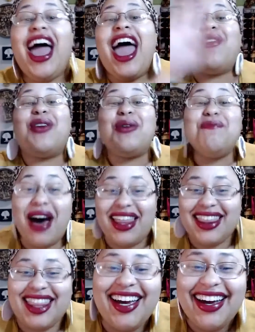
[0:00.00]
Every
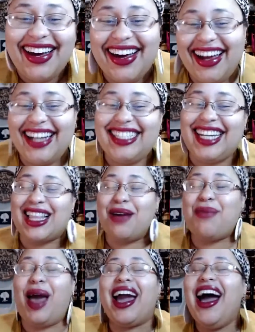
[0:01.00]
month, I take that
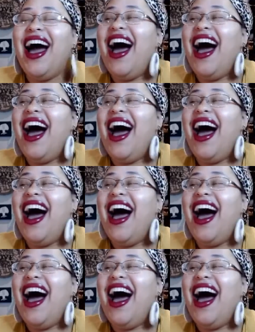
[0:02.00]
back.